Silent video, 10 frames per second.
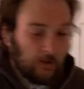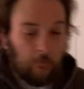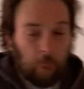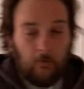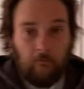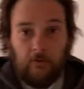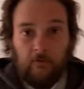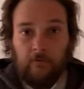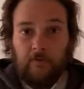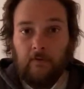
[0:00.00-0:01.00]
it wasn't very
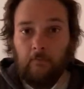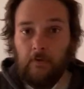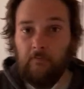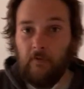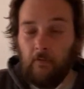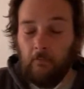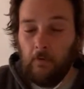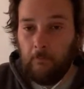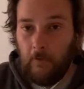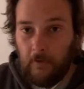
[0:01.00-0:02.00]
good anyway this will be
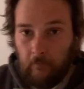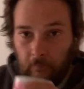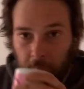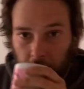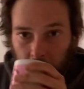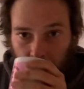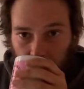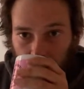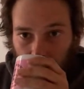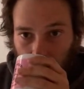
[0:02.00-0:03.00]
a better video than
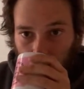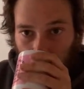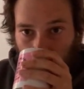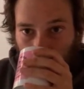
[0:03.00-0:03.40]
that one